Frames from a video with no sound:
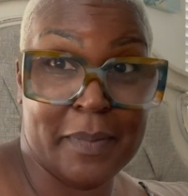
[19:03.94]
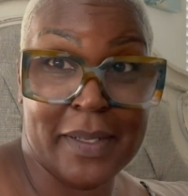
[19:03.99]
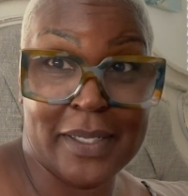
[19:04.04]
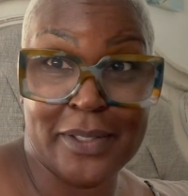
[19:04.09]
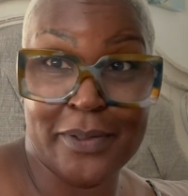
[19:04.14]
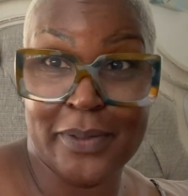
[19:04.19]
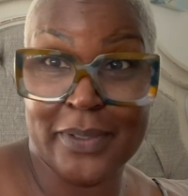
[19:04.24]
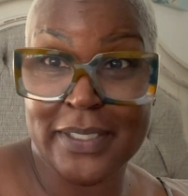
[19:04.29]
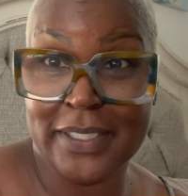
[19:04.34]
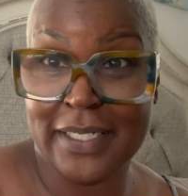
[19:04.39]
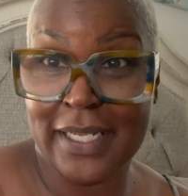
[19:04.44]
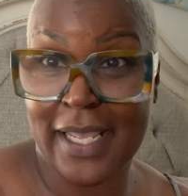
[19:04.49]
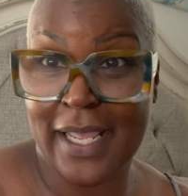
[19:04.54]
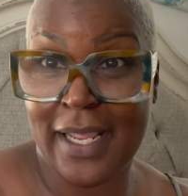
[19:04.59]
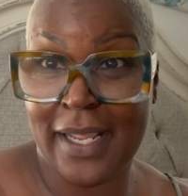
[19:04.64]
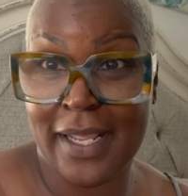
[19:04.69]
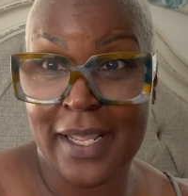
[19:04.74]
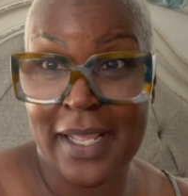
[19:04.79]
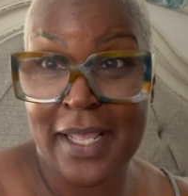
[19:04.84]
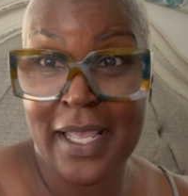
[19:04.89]
doing
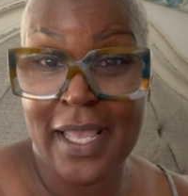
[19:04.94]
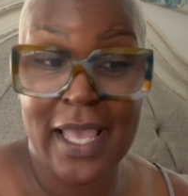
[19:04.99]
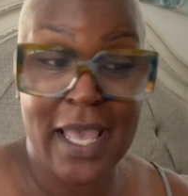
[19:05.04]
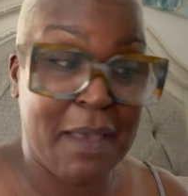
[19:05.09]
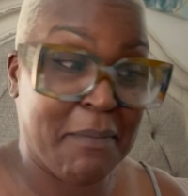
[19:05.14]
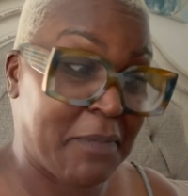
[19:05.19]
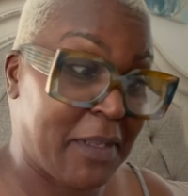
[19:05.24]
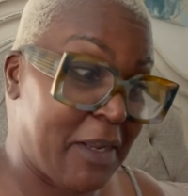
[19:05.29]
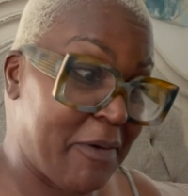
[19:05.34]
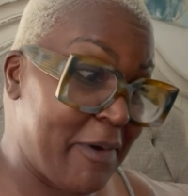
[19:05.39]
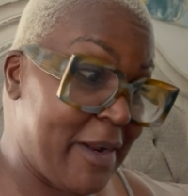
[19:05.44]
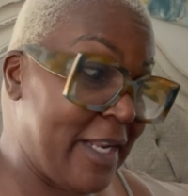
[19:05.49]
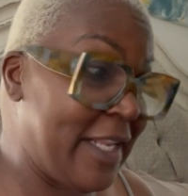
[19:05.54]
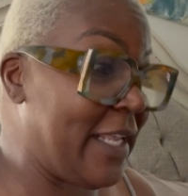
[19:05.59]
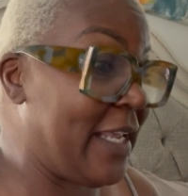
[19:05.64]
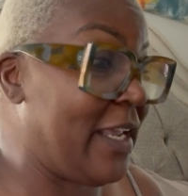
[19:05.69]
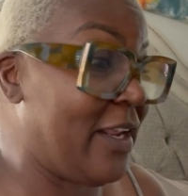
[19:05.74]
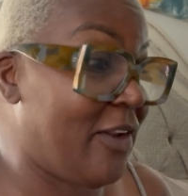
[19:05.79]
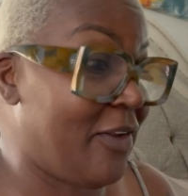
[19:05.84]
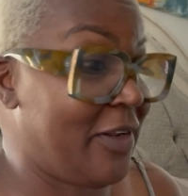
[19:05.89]
today? I'm getting ready to
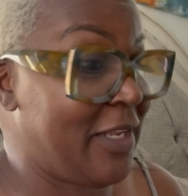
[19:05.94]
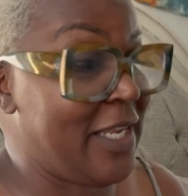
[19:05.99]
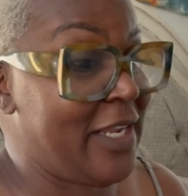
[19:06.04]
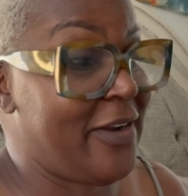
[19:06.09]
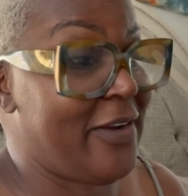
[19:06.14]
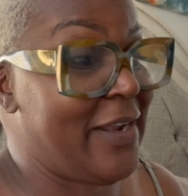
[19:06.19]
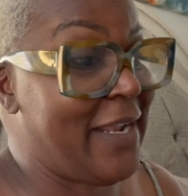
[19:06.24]
get on here